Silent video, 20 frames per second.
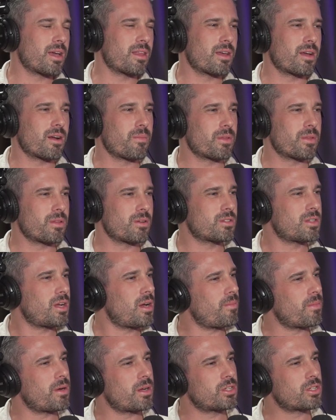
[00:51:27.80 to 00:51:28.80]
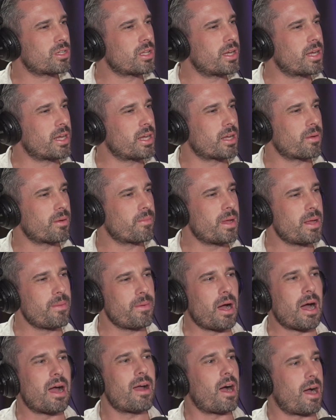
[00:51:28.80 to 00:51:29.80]
there, but there's not much like maybe
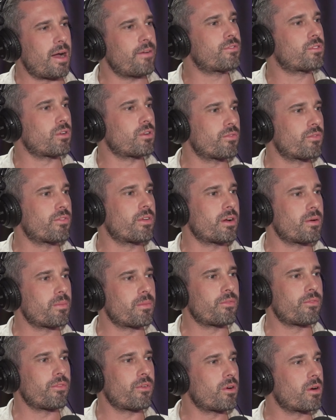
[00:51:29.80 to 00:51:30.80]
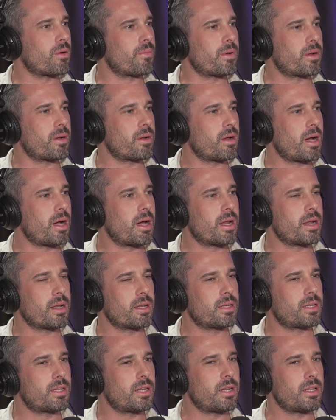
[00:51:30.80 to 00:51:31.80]
I I've dove there before, but yeah. I
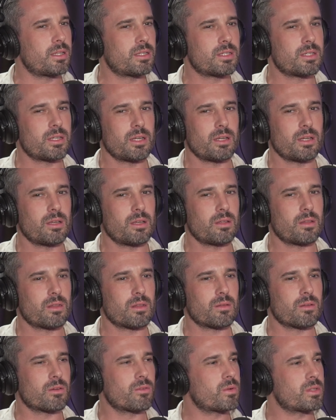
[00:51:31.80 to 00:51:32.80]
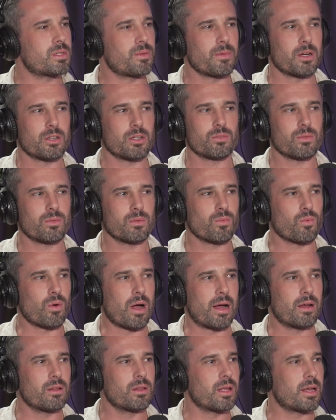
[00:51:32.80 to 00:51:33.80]
didn't see there wasn't much
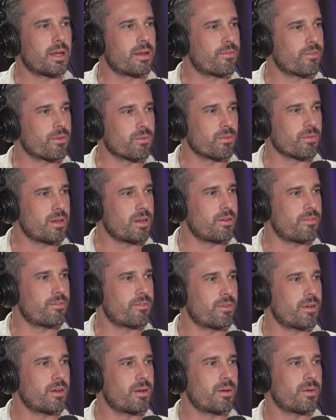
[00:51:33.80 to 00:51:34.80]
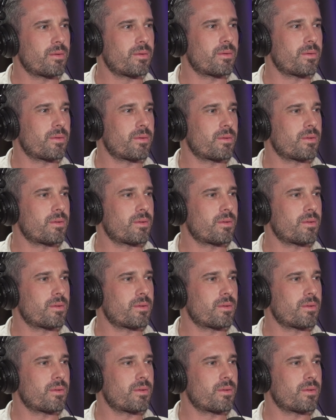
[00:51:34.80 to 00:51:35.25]
wildlife or reef. Oh, uh, I mean,